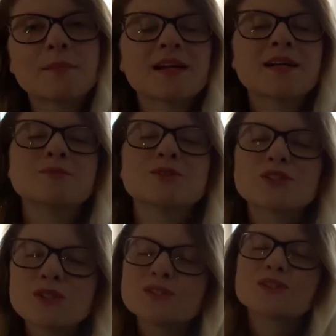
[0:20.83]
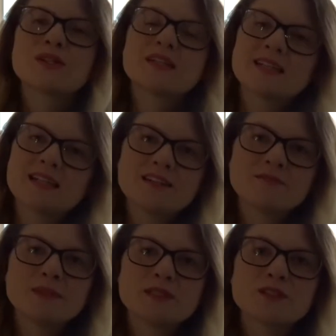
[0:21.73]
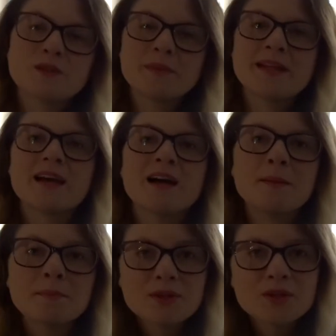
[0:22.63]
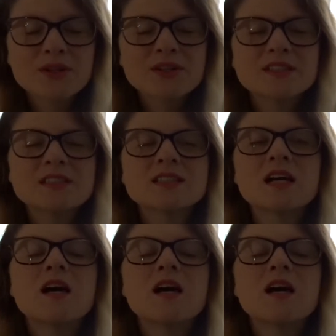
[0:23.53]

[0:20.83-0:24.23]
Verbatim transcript: but I am so sorry that I've missed so many uploads,